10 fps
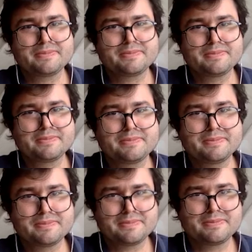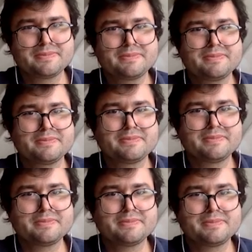
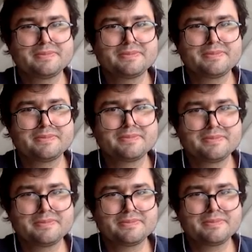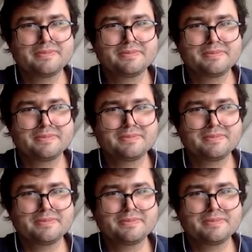No words are spoken by the person on screen.